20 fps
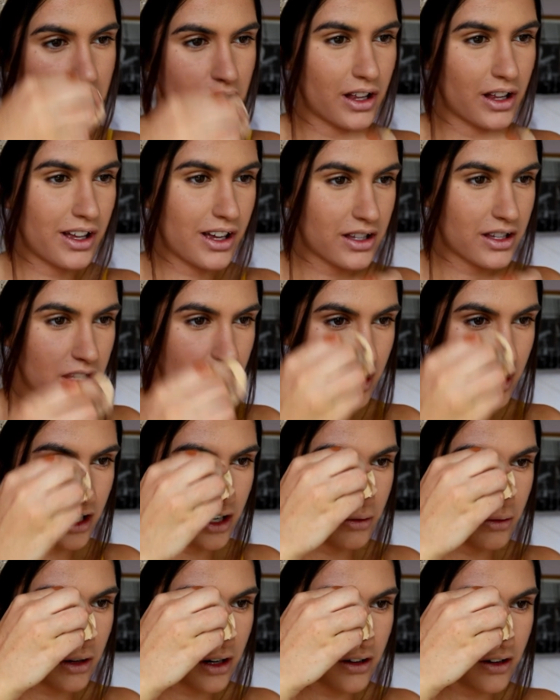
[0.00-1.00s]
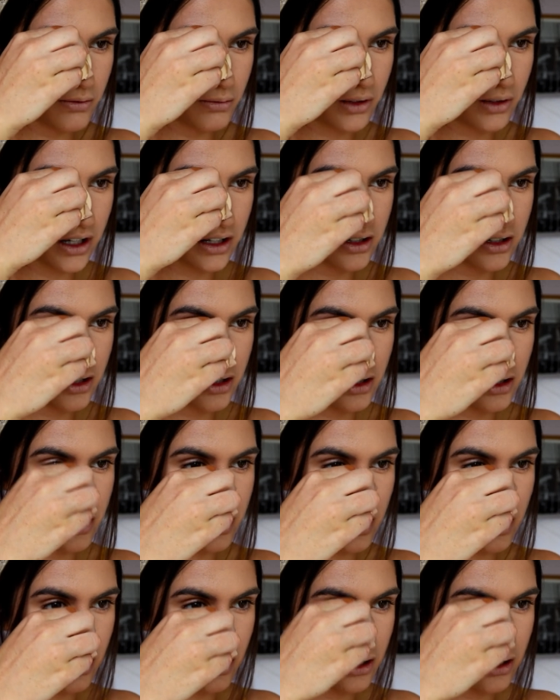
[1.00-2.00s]
Like I said, anywhere I've placed
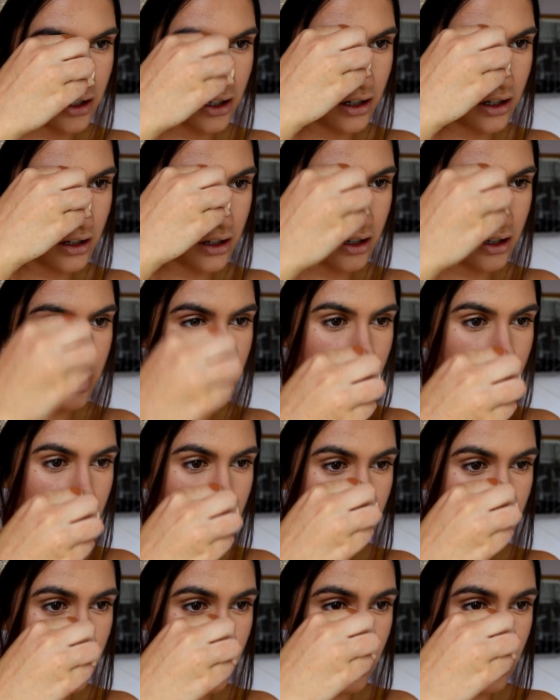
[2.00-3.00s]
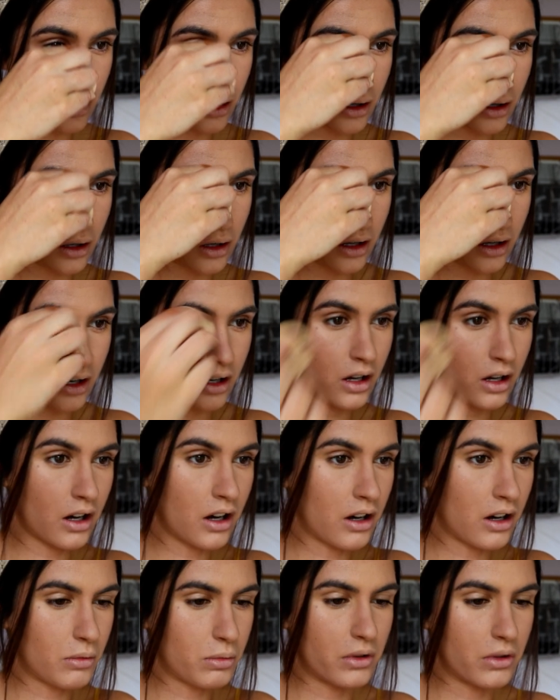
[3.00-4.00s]
concealer down,
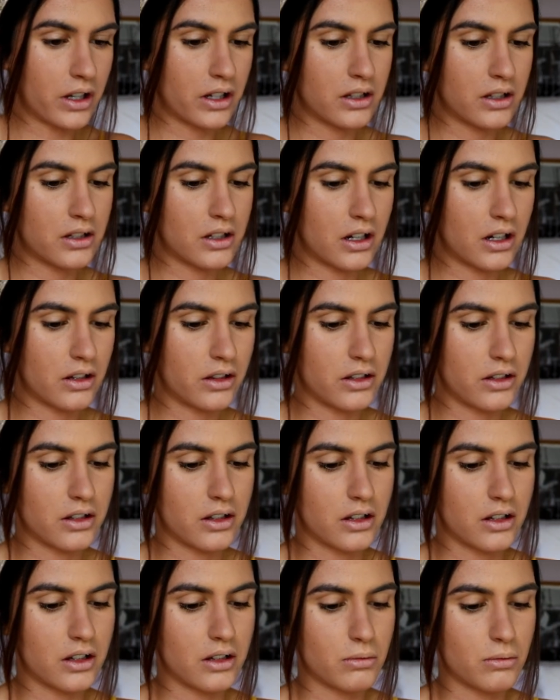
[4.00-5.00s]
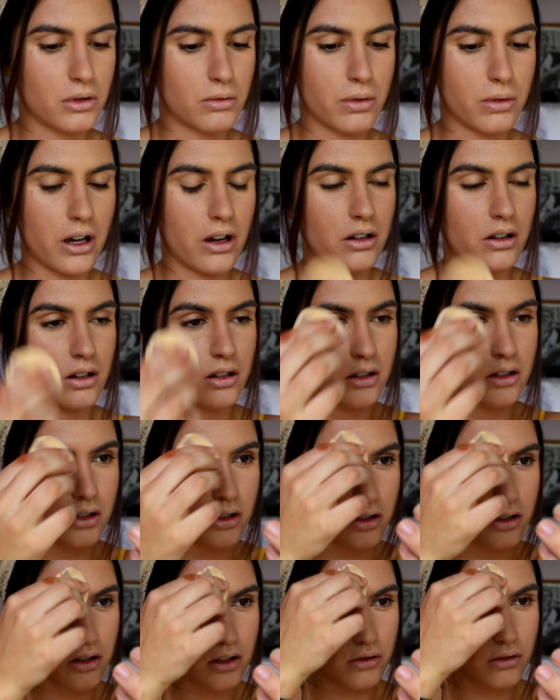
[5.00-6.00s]
I'll place down this EGLIPS powder
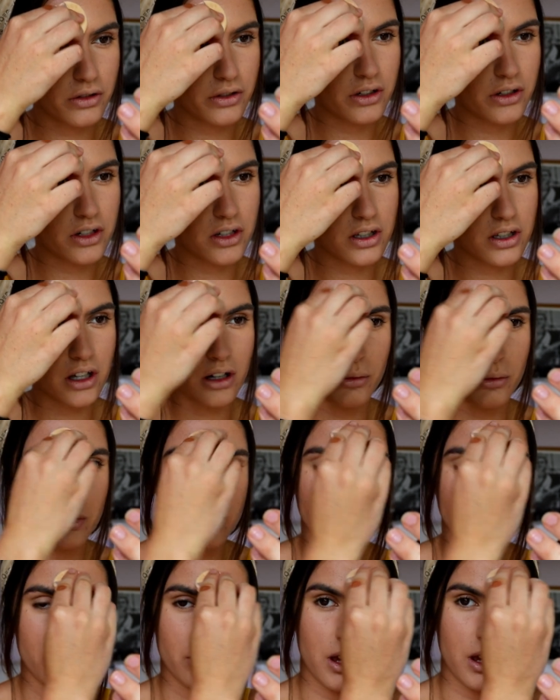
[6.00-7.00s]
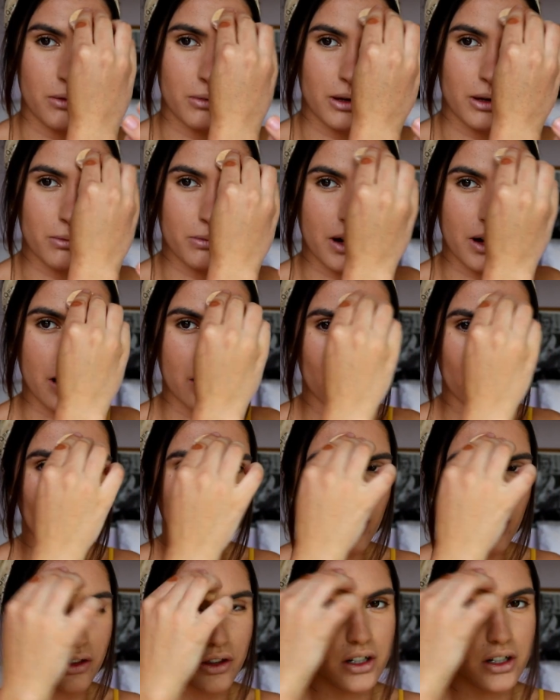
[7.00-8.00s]
because it also just helps keep me matte
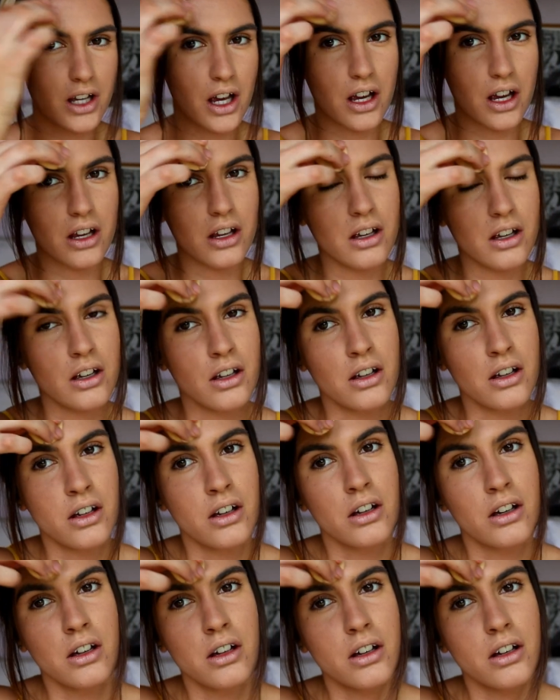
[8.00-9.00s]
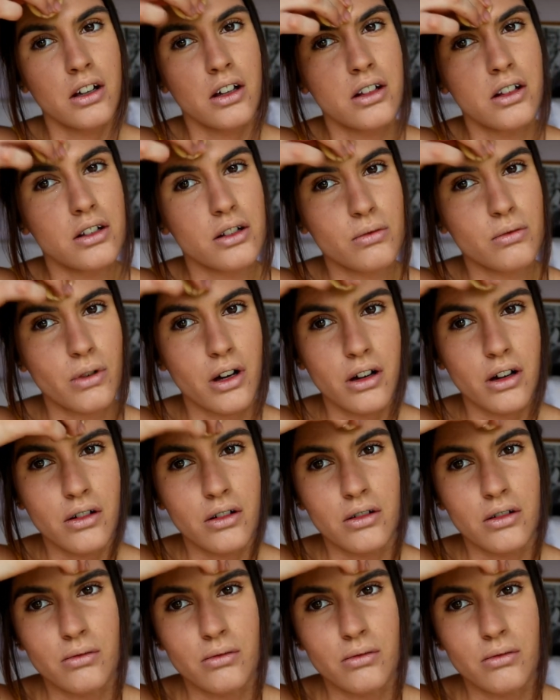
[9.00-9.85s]
throughout the day as well.